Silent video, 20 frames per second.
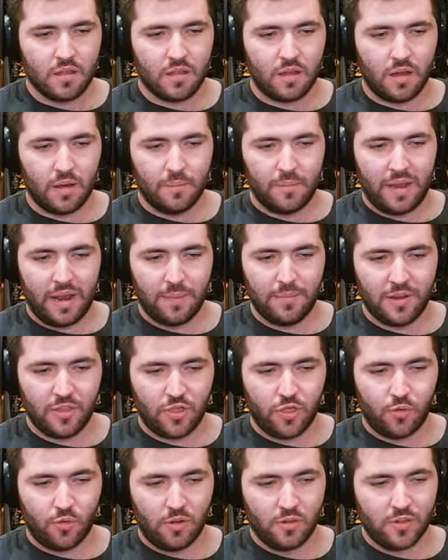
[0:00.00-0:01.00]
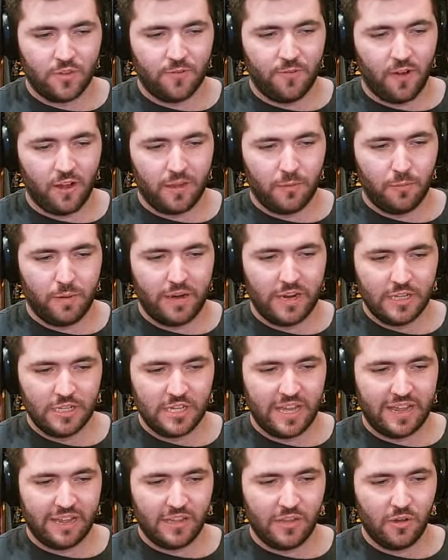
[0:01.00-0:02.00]
Oh man, I'm gonna throw this fucking
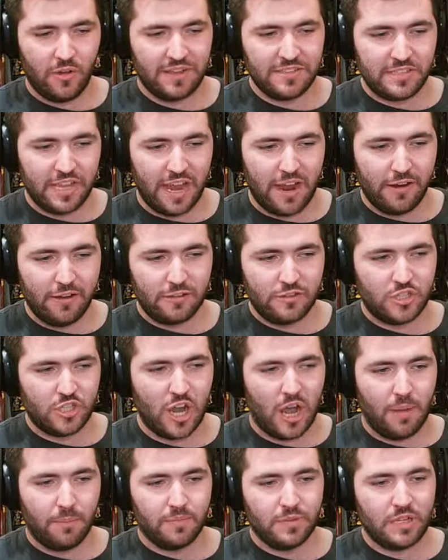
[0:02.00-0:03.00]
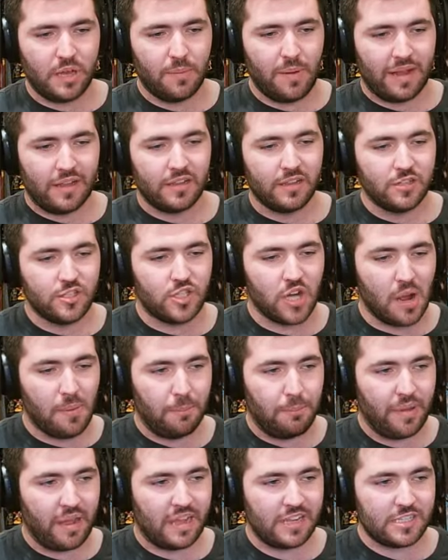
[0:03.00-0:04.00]
Weegee at you. I dare you, jump. Come on,
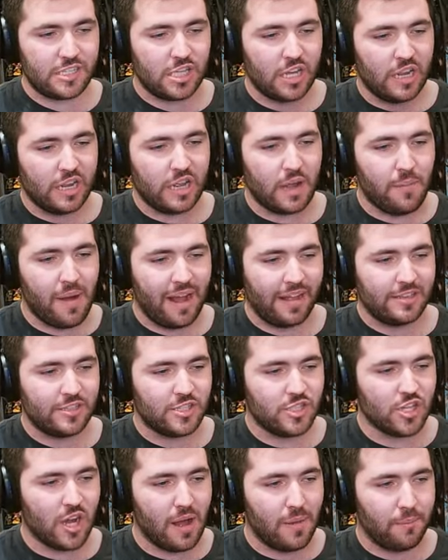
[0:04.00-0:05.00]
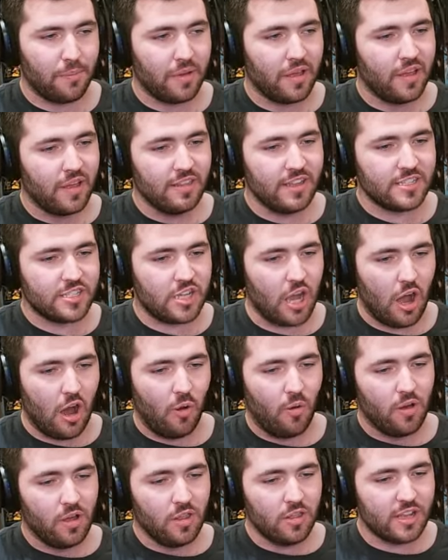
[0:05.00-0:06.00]
jump, bitch. Come on, jump. Let's
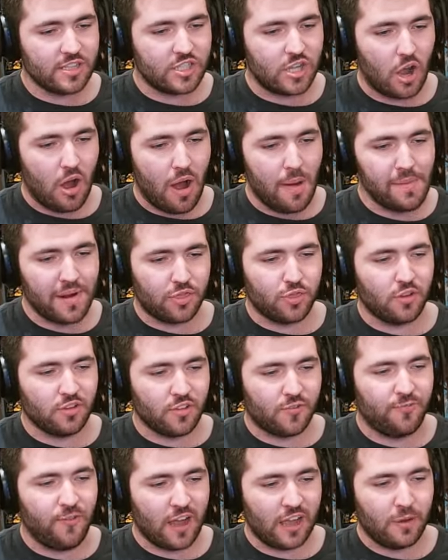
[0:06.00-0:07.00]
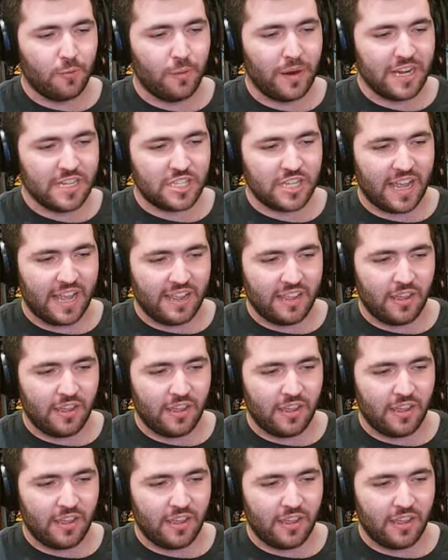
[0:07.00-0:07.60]
go. Let's go. I'm gonna throw the fucking Weegee at